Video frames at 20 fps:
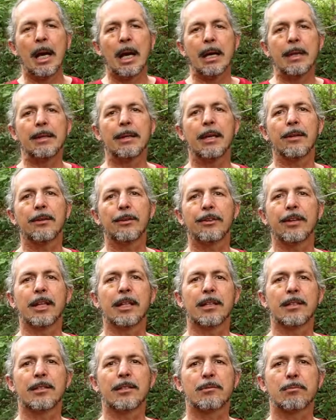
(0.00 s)
And the other thing
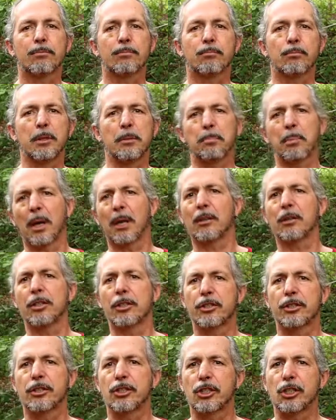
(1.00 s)
is
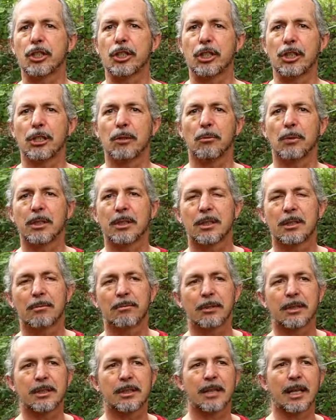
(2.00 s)
rebellious chi.
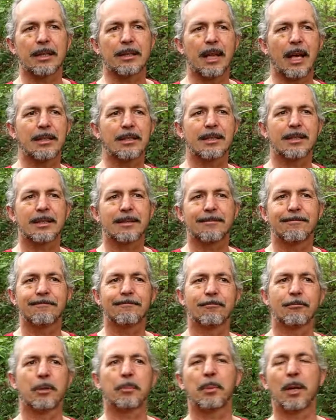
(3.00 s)
What's that? That's
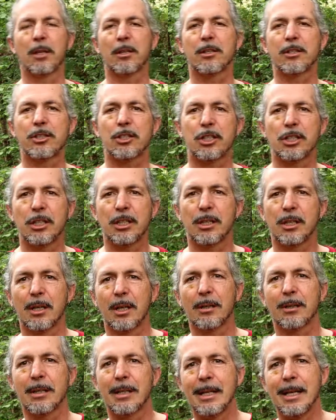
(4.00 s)
rebellious chi.
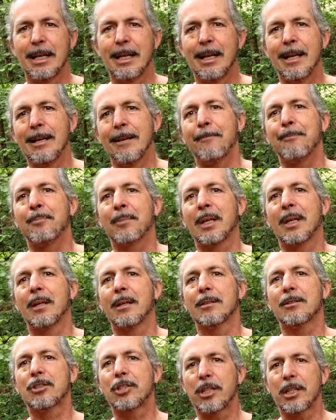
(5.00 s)

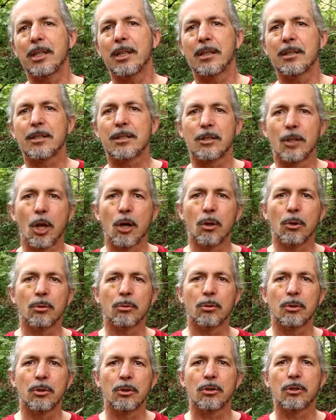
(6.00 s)
Chi is
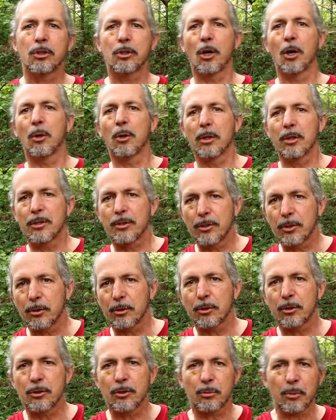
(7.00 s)
known to go in
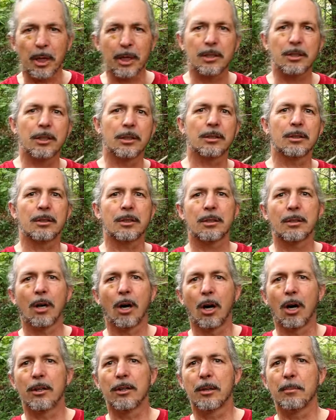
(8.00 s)
certain directions
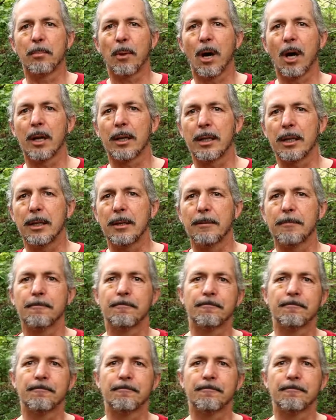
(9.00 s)
on the body